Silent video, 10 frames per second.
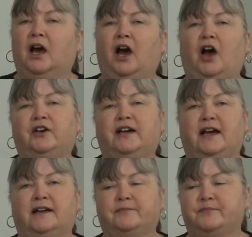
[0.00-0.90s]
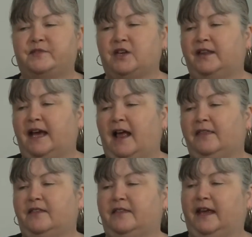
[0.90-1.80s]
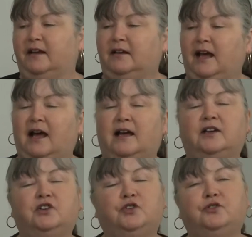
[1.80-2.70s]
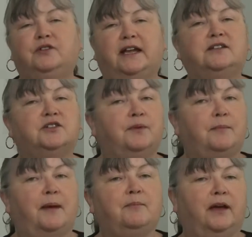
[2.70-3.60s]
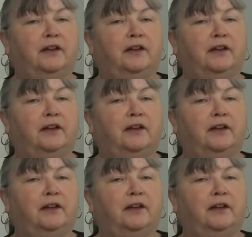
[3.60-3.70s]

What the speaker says: Okay, so the other thing you need to remember,